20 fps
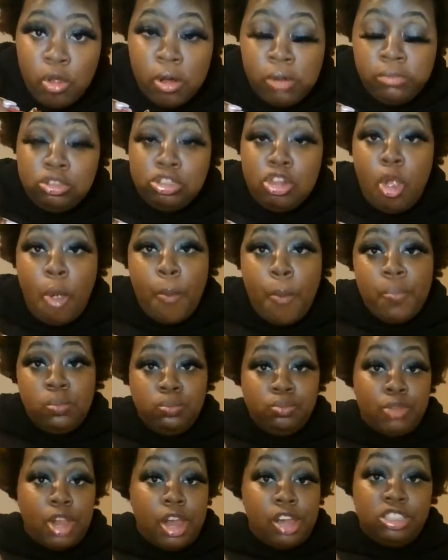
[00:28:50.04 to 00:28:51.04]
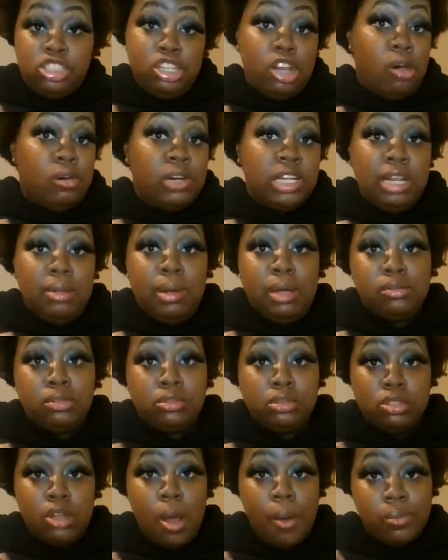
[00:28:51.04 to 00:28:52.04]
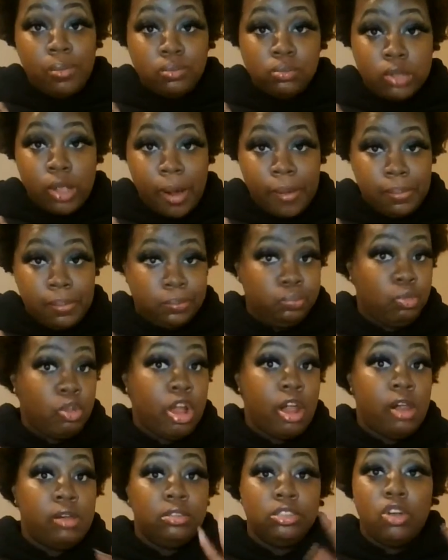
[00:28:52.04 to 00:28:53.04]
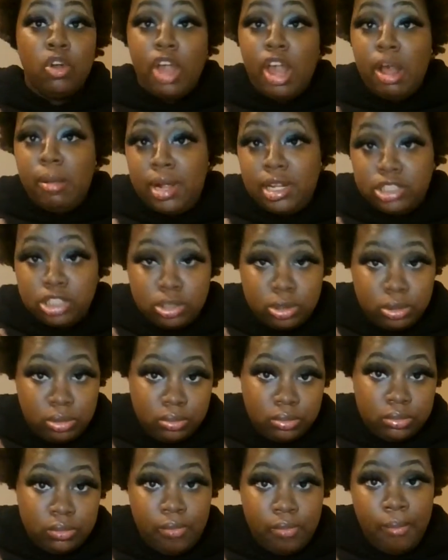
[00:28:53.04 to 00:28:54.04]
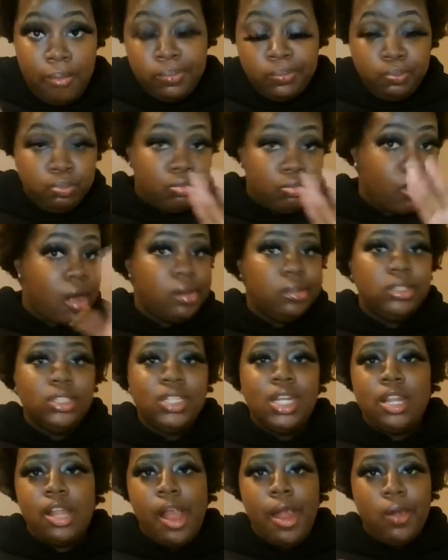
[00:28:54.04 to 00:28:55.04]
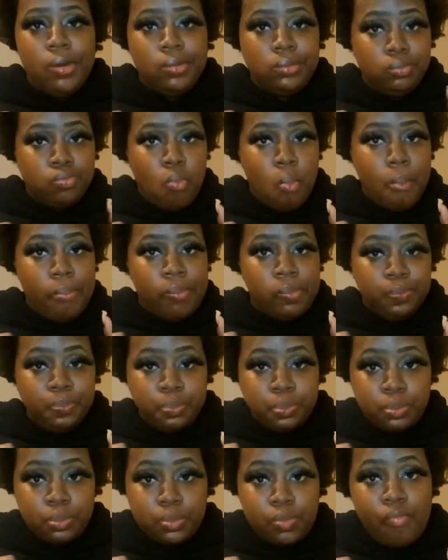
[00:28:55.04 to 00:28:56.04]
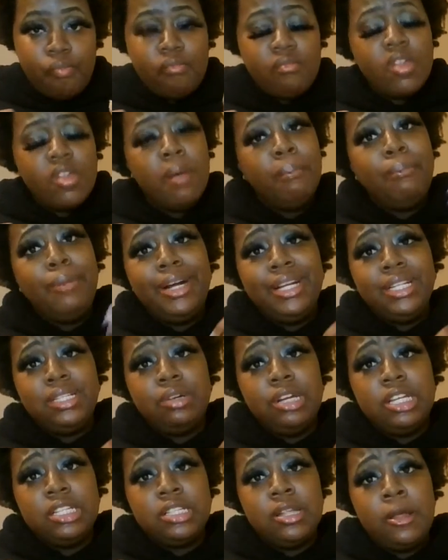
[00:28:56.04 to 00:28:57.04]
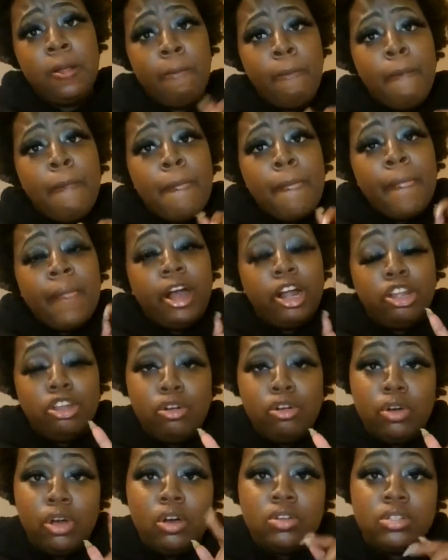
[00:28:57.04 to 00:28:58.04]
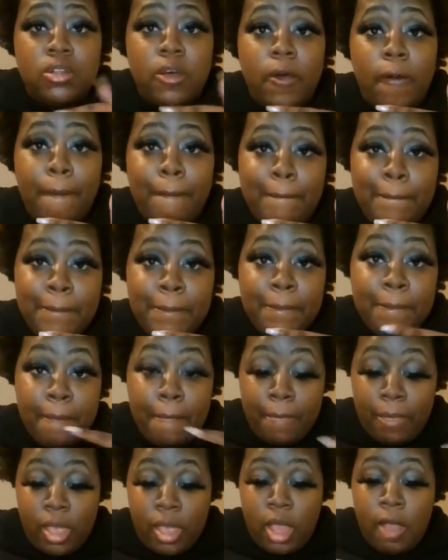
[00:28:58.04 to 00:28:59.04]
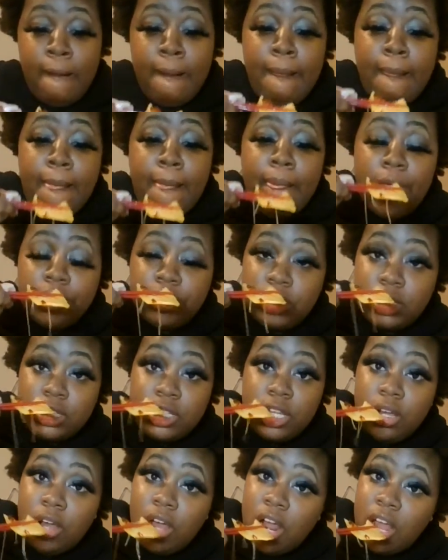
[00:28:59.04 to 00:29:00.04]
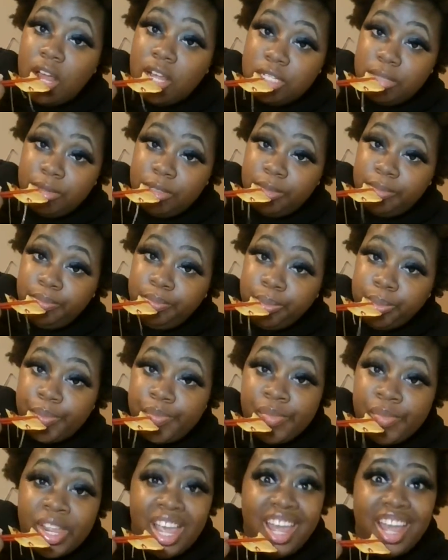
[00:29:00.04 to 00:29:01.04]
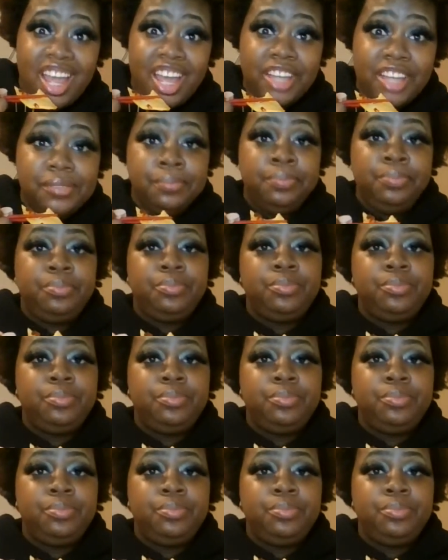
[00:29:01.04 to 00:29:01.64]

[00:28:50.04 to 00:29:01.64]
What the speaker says: You know, and she don't care about Ruth. Don't care about school. None of that. But anyways, Glow goes home to tell her husband, and